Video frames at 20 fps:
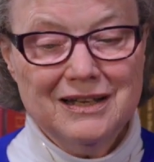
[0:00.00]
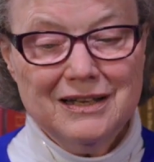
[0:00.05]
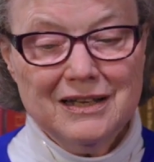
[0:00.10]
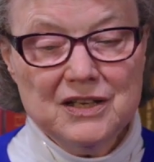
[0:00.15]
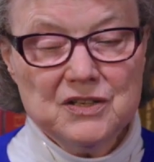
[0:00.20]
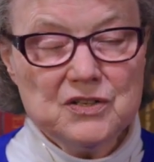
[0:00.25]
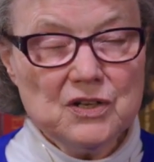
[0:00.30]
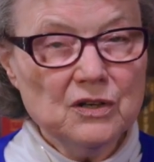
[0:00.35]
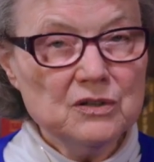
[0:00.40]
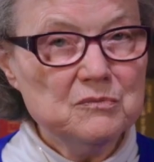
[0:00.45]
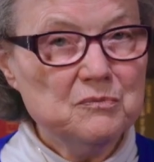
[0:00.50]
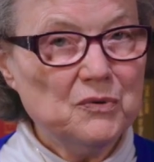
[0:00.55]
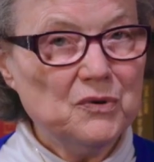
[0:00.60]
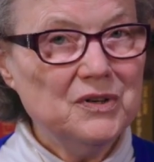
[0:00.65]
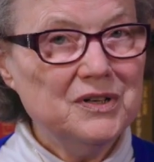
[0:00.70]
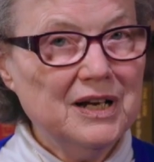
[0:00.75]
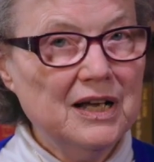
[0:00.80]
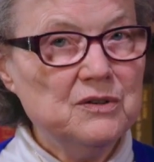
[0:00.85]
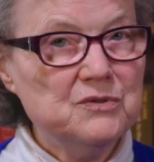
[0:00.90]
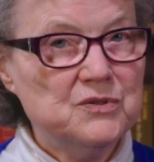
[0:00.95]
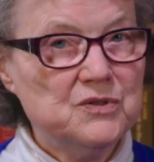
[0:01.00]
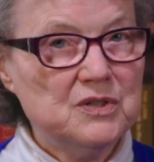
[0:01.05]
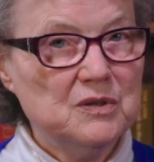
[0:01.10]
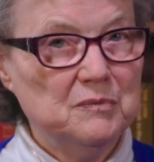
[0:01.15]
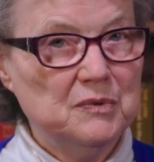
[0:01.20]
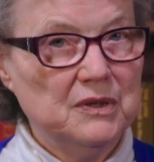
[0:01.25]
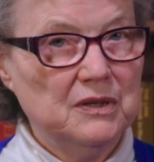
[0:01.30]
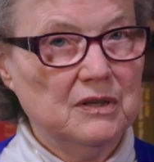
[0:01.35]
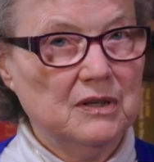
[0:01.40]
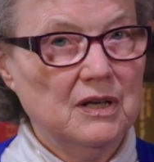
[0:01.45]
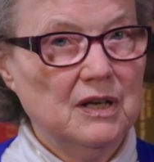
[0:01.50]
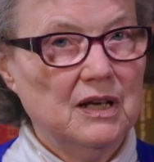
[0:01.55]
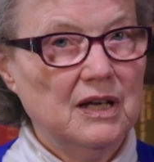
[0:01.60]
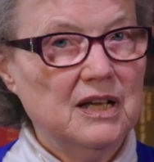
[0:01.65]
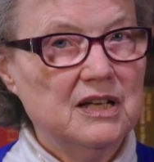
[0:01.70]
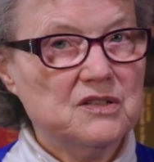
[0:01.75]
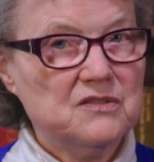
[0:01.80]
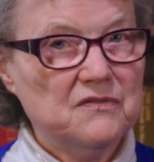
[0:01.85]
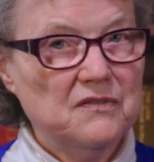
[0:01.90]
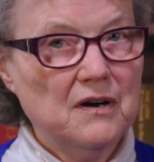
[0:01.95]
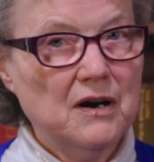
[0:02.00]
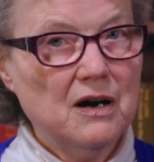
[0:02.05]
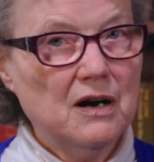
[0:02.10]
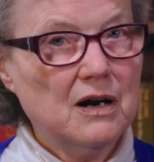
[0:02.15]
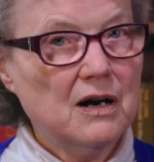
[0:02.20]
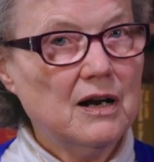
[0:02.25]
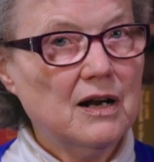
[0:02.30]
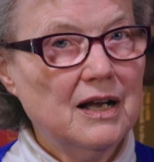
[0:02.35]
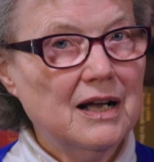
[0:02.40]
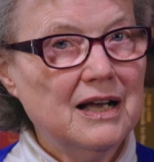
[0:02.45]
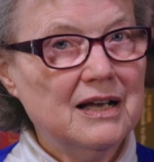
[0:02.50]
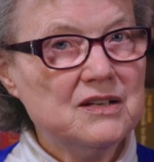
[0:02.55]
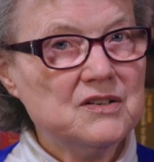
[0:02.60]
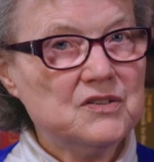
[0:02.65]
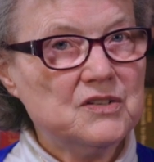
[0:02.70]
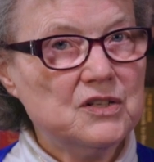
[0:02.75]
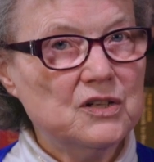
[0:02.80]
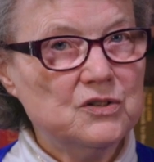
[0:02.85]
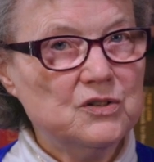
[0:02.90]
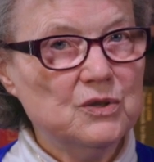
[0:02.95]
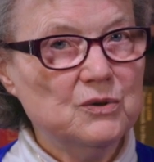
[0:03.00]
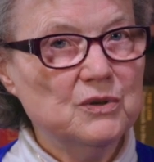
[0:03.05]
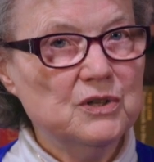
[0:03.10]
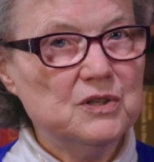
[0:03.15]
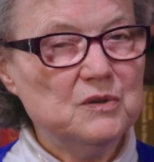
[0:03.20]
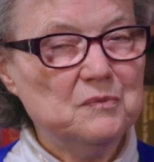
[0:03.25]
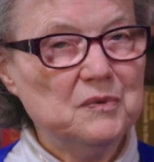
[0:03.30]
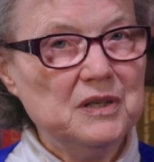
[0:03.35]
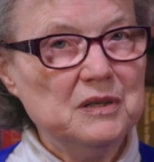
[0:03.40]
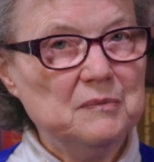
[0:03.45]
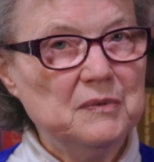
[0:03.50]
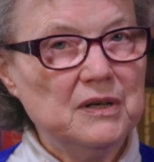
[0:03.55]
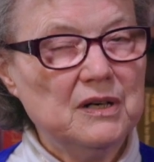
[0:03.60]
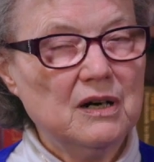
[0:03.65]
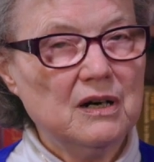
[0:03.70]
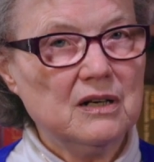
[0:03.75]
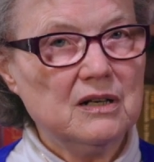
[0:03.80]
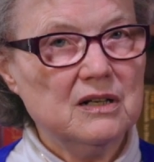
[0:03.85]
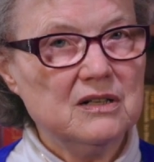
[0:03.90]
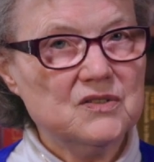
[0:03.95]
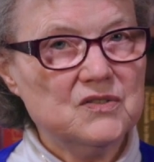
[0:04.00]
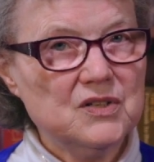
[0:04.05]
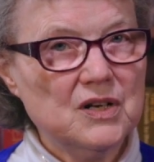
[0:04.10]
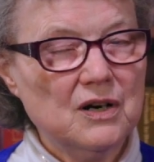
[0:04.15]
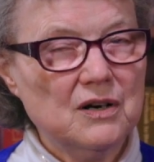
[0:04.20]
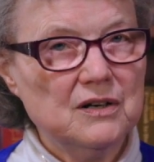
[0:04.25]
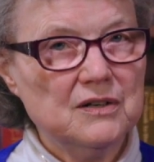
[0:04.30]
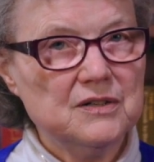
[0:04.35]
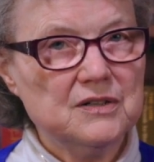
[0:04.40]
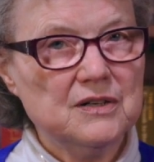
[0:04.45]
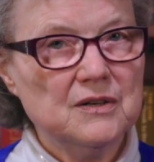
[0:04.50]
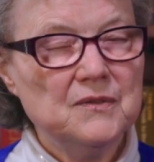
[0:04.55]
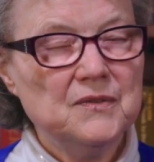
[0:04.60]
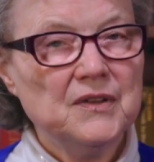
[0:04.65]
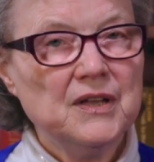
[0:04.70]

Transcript: is unpronounceable as far as the Jewish people are concerned.